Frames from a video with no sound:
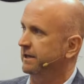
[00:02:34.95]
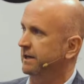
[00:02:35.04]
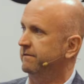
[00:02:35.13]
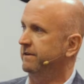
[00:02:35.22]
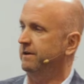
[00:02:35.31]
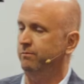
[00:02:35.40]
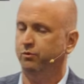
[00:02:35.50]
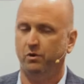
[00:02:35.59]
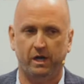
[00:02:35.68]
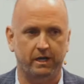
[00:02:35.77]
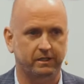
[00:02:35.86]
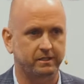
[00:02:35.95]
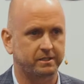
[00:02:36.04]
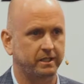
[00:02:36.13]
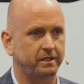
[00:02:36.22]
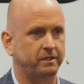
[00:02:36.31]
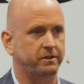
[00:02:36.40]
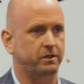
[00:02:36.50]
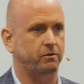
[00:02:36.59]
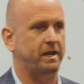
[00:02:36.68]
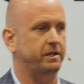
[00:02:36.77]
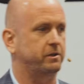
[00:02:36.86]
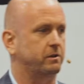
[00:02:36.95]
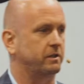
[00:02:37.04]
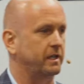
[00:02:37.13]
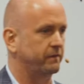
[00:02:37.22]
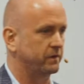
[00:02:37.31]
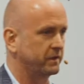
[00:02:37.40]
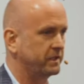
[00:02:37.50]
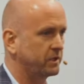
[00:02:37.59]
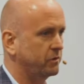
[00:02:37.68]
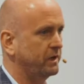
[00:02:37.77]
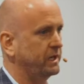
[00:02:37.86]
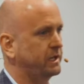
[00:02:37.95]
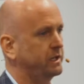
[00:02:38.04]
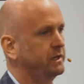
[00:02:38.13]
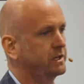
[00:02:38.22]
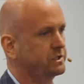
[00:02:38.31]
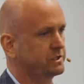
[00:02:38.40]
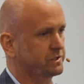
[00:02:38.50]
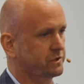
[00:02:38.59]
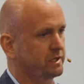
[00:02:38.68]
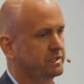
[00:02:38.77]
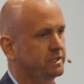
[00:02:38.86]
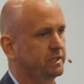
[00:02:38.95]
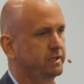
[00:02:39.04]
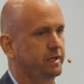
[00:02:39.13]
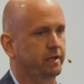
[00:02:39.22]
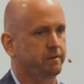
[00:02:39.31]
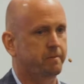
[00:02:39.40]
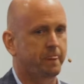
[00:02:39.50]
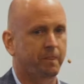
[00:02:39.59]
of a product is getting to the granular level and then creating connections to that DNA.